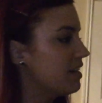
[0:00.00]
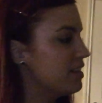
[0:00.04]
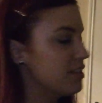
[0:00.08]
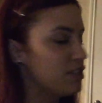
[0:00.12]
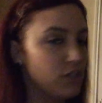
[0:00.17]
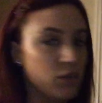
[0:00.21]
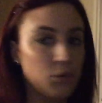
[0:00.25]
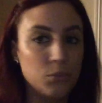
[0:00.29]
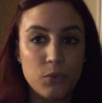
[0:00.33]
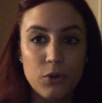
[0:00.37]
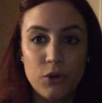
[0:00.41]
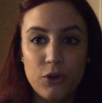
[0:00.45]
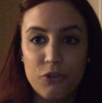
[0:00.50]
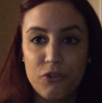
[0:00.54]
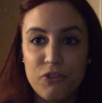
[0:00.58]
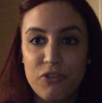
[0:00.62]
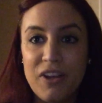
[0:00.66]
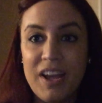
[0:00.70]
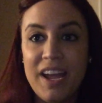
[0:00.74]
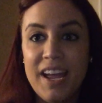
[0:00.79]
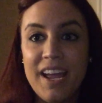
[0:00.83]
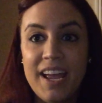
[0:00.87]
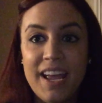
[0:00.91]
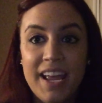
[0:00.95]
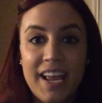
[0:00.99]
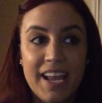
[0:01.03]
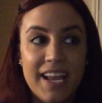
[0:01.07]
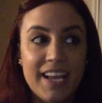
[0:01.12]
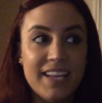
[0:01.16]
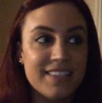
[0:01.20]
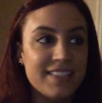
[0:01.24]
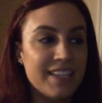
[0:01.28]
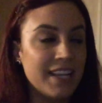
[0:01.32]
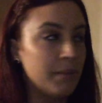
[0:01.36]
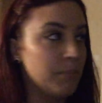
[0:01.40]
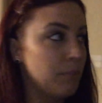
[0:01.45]
because the roof
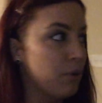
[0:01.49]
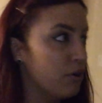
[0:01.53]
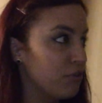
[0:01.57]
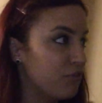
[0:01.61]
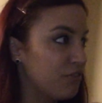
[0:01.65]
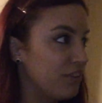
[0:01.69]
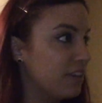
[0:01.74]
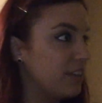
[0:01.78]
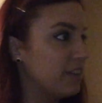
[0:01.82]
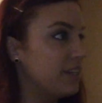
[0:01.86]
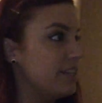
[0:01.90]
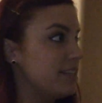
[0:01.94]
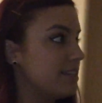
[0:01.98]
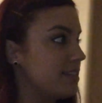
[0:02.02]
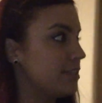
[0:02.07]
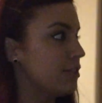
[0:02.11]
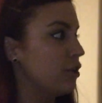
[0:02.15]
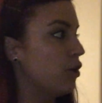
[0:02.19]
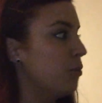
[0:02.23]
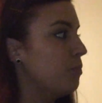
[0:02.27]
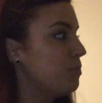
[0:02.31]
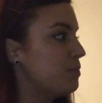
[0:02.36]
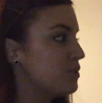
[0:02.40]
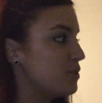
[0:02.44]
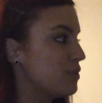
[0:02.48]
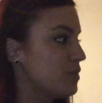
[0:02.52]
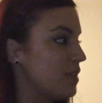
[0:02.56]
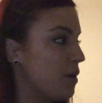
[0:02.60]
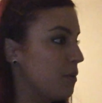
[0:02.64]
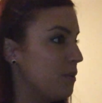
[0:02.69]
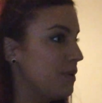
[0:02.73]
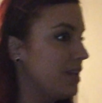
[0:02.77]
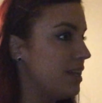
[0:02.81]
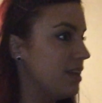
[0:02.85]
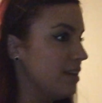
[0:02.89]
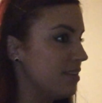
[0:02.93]
is like perfectly sloped so that
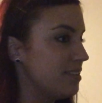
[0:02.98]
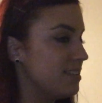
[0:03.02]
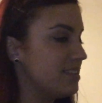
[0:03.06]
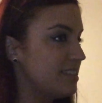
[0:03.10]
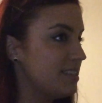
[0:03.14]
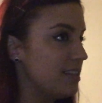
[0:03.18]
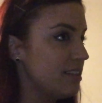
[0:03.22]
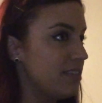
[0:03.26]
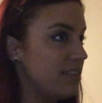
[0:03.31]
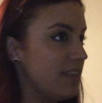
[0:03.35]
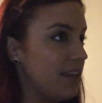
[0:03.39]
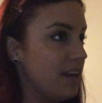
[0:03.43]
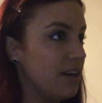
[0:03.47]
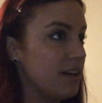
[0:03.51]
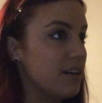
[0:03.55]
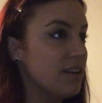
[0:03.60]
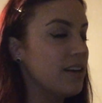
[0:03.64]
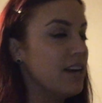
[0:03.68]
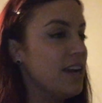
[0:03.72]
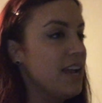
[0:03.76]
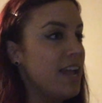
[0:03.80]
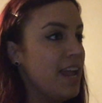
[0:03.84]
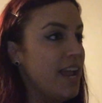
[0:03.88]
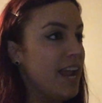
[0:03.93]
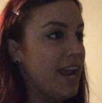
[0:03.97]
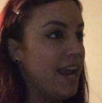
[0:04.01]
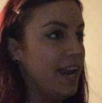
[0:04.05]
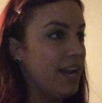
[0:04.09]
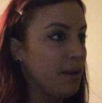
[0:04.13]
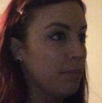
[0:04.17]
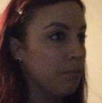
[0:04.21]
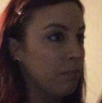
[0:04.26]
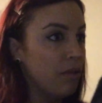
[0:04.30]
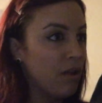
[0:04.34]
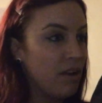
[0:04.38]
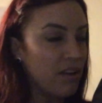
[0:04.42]
we can sit there and
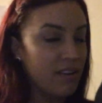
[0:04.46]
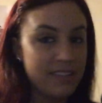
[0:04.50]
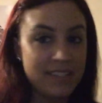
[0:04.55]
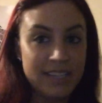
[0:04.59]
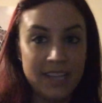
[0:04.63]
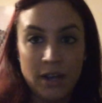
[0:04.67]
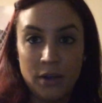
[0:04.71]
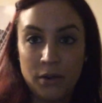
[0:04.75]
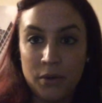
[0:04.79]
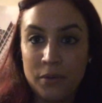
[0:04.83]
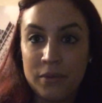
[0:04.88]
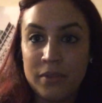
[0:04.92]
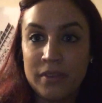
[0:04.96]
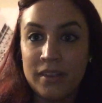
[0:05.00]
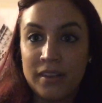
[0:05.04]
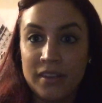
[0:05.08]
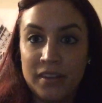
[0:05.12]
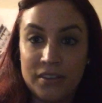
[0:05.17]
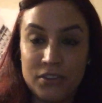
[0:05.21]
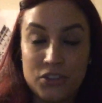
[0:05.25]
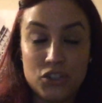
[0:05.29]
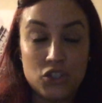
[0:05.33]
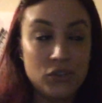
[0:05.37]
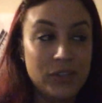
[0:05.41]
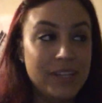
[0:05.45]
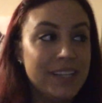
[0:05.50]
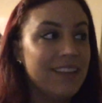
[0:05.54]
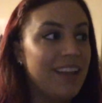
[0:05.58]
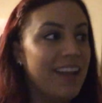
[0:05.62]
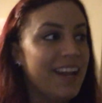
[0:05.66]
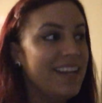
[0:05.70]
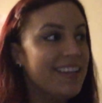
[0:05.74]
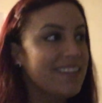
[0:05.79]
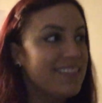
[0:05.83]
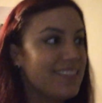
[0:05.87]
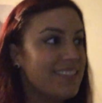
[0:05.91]
it blocks out the street
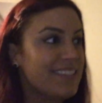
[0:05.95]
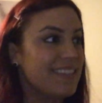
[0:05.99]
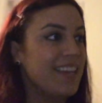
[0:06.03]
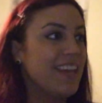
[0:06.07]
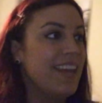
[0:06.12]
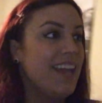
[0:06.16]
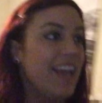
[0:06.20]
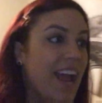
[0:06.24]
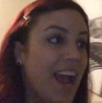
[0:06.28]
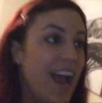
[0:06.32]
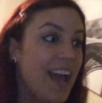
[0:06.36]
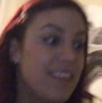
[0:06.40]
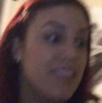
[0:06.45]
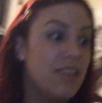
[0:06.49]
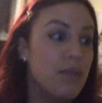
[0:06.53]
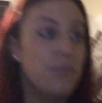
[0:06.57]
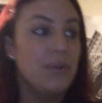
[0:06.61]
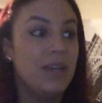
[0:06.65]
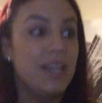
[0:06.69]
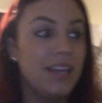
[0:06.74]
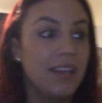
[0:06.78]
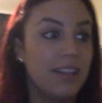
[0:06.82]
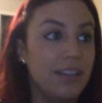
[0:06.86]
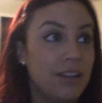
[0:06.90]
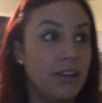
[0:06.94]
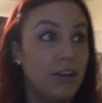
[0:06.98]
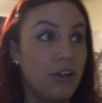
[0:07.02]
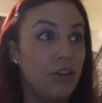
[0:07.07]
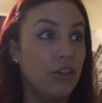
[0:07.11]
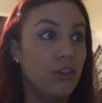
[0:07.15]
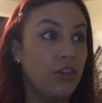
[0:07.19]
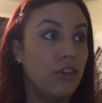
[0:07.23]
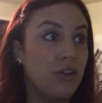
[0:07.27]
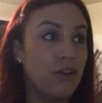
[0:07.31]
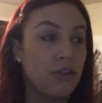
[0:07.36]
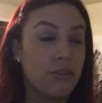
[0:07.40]
lights, and then we can
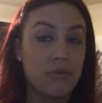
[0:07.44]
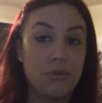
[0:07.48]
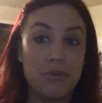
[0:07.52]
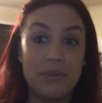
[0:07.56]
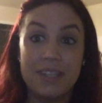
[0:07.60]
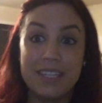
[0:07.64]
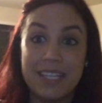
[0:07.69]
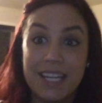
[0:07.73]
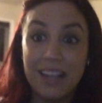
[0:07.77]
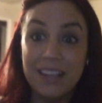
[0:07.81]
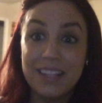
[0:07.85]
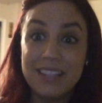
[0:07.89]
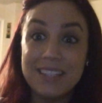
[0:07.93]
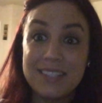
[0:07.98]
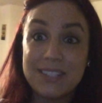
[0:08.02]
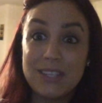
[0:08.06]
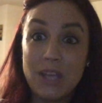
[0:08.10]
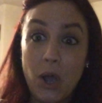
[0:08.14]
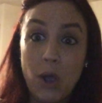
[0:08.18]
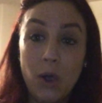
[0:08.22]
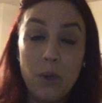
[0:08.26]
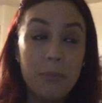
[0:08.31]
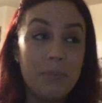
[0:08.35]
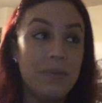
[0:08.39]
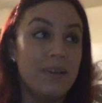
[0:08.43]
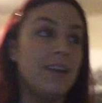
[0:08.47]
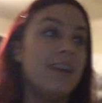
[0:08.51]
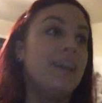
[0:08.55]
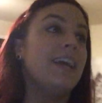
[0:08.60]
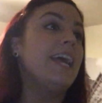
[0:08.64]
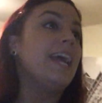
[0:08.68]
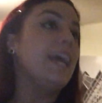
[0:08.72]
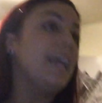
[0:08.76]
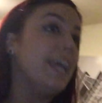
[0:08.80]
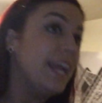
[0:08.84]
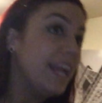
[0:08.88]
look through the telescope
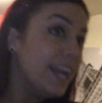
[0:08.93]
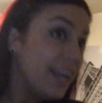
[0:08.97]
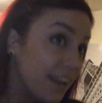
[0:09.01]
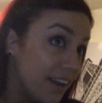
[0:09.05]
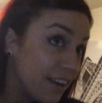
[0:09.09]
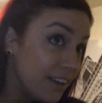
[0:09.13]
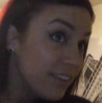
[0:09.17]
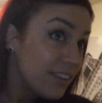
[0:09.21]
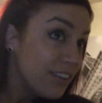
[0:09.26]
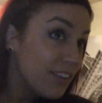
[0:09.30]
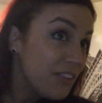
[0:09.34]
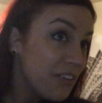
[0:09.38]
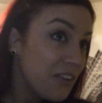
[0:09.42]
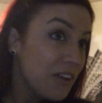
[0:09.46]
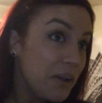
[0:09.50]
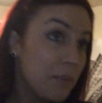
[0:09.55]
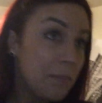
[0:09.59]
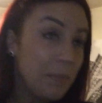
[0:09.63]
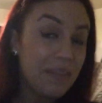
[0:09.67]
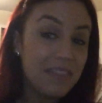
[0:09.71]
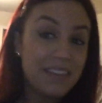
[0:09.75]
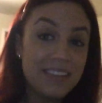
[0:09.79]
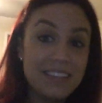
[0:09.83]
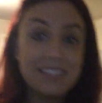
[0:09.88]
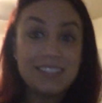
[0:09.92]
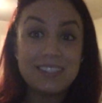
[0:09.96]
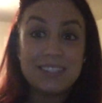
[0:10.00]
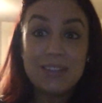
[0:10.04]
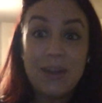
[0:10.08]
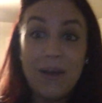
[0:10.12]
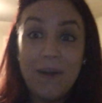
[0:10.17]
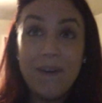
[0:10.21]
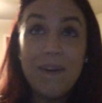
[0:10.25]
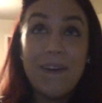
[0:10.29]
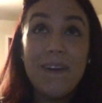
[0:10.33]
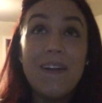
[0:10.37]
and look up at the
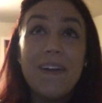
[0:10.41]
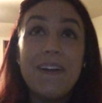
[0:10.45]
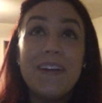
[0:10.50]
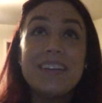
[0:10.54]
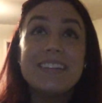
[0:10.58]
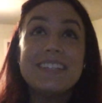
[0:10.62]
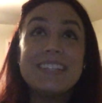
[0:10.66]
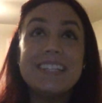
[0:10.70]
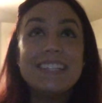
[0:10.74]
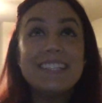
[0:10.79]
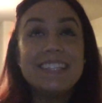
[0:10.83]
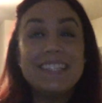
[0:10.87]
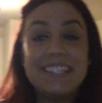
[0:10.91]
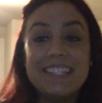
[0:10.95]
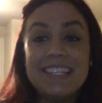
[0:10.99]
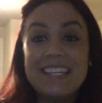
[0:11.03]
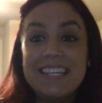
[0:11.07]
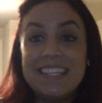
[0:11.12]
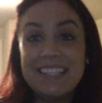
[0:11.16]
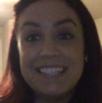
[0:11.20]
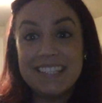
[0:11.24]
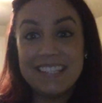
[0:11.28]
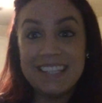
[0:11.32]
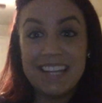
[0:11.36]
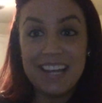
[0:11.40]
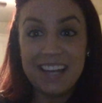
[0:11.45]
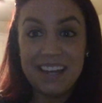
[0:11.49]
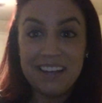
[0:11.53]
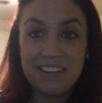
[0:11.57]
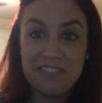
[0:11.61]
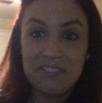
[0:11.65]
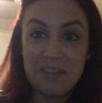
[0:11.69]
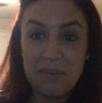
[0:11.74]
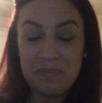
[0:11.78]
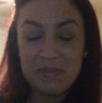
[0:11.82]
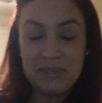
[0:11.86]
stars and see
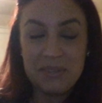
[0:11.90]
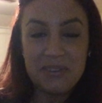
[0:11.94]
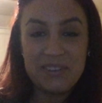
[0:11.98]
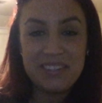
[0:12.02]
stuff. I'm so